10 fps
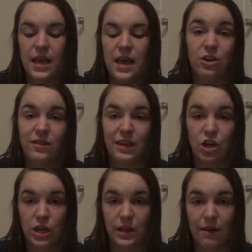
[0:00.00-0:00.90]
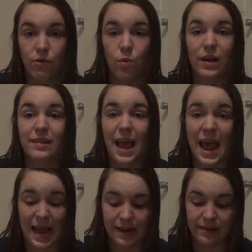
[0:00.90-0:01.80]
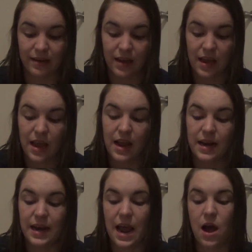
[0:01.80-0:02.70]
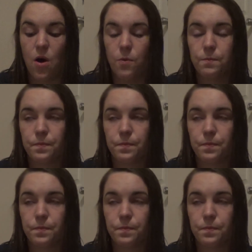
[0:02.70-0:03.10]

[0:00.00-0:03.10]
HCG level was 8. Now,